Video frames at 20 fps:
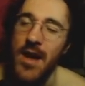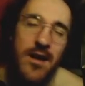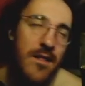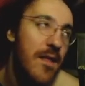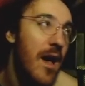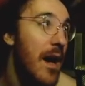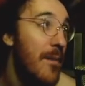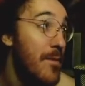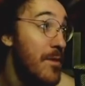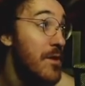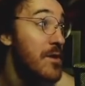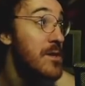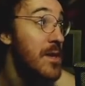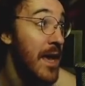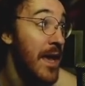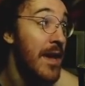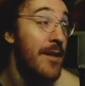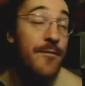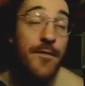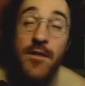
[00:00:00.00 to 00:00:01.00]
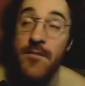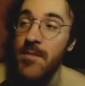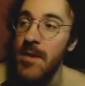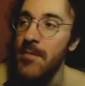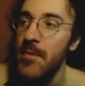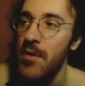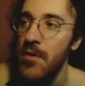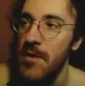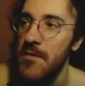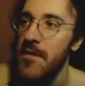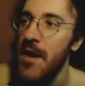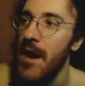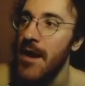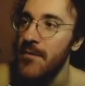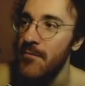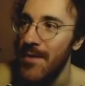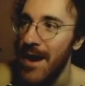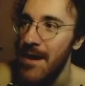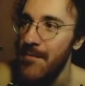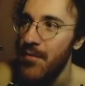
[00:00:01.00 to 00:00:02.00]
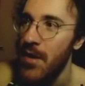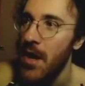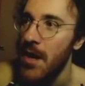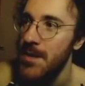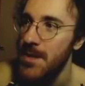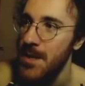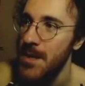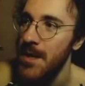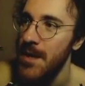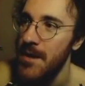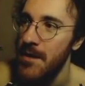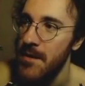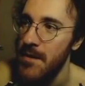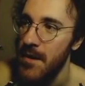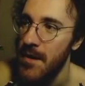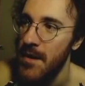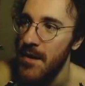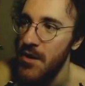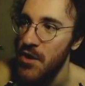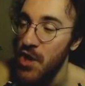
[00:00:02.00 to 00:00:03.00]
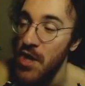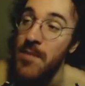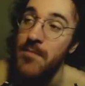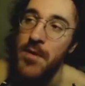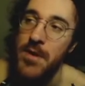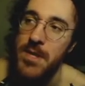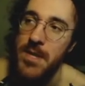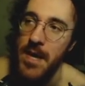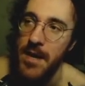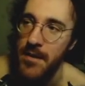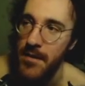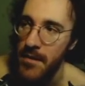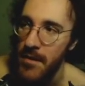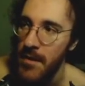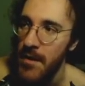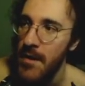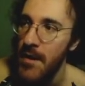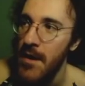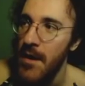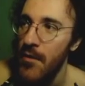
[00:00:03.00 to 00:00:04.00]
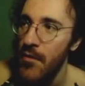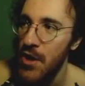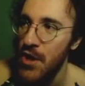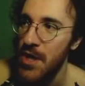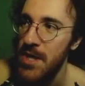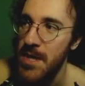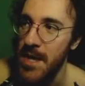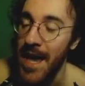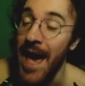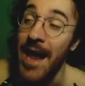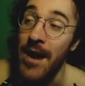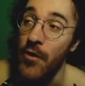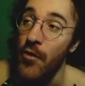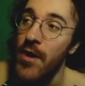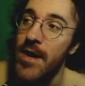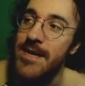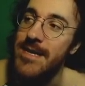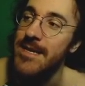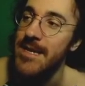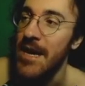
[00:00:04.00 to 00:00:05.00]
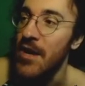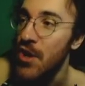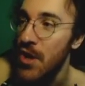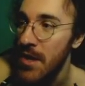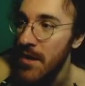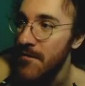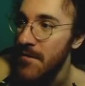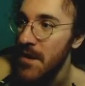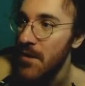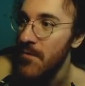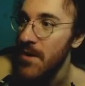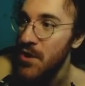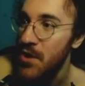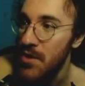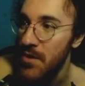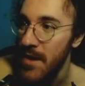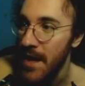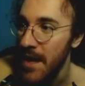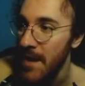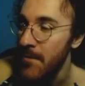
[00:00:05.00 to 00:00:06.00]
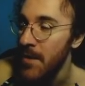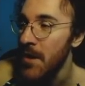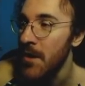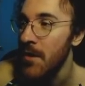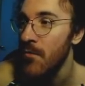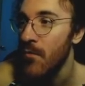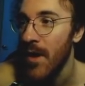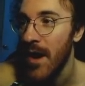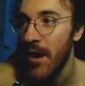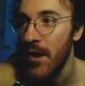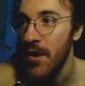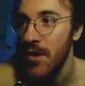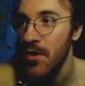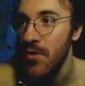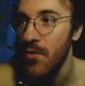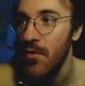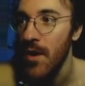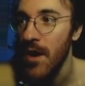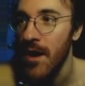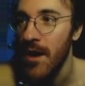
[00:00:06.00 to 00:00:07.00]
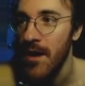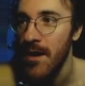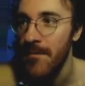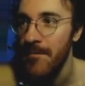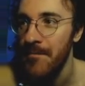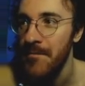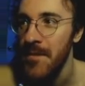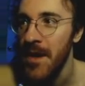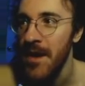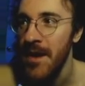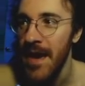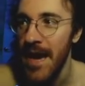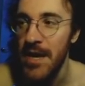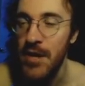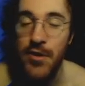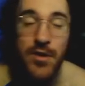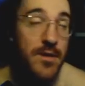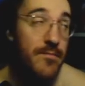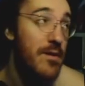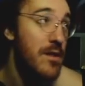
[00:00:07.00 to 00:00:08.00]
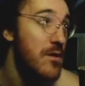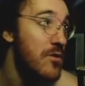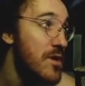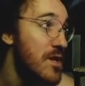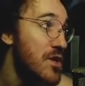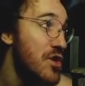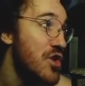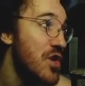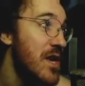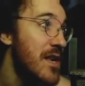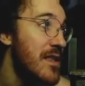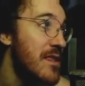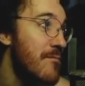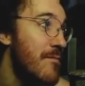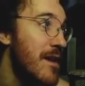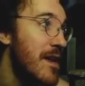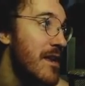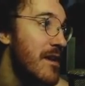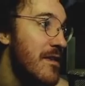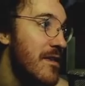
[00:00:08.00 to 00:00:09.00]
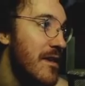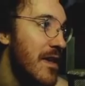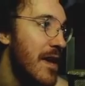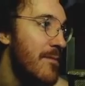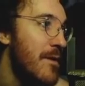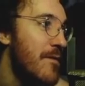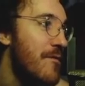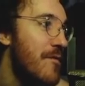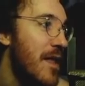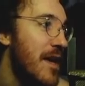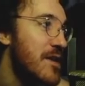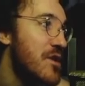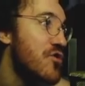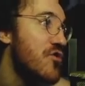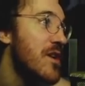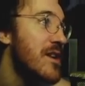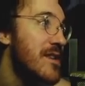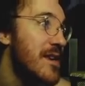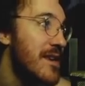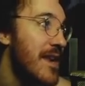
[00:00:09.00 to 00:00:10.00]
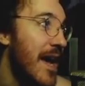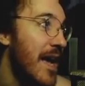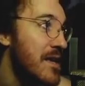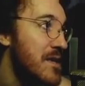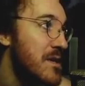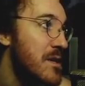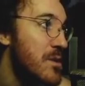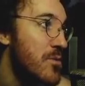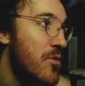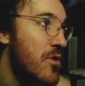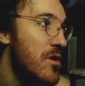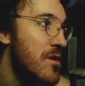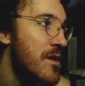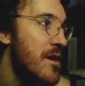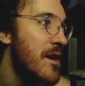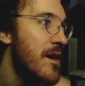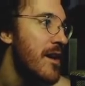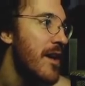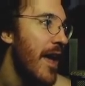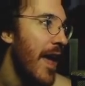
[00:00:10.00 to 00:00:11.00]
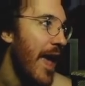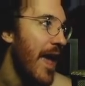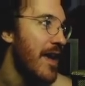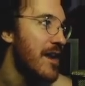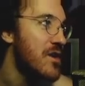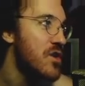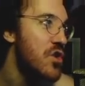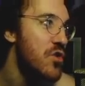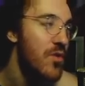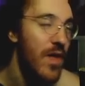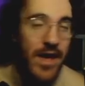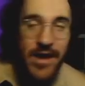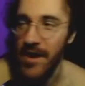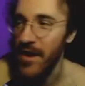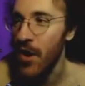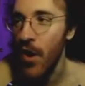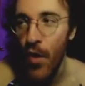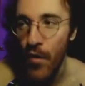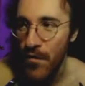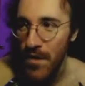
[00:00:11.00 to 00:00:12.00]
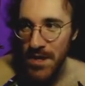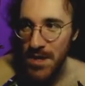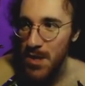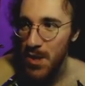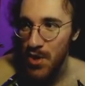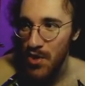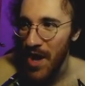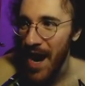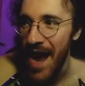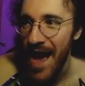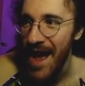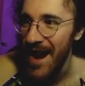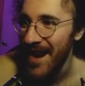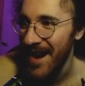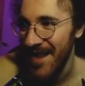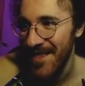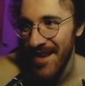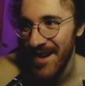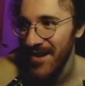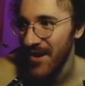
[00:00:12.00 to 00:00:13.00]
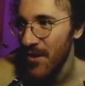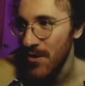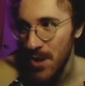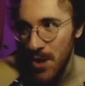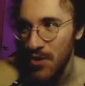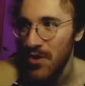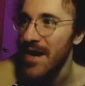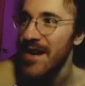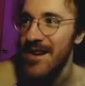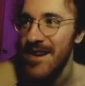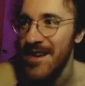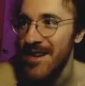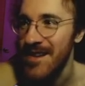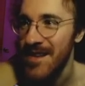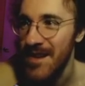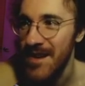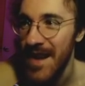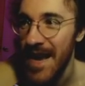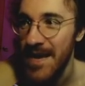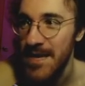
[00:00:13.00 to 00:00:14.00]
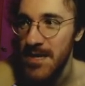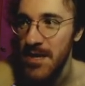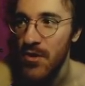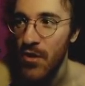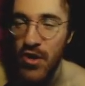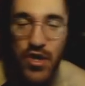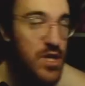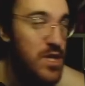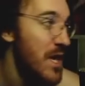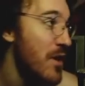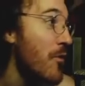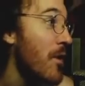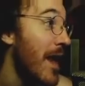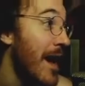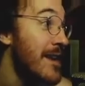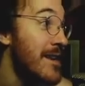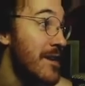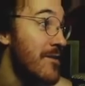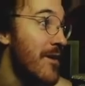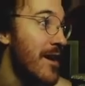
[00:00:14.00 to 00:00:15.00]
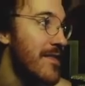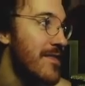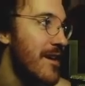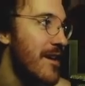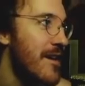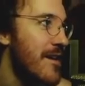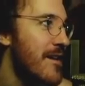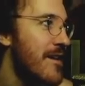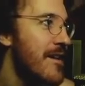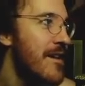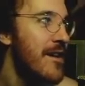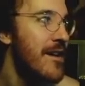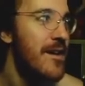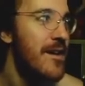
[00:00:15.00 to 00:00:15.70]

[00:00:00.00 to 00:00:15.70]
not a lot, but there's a handful of people who have gotten Rat Proxy in Cheat%, which is a category extension of the original game here, where you enter the balloonist cheat at the beginning of the game and fly straight to Nasty's world. And do like a Coveless strat and then go straight into Nasty North, just like what I did right there.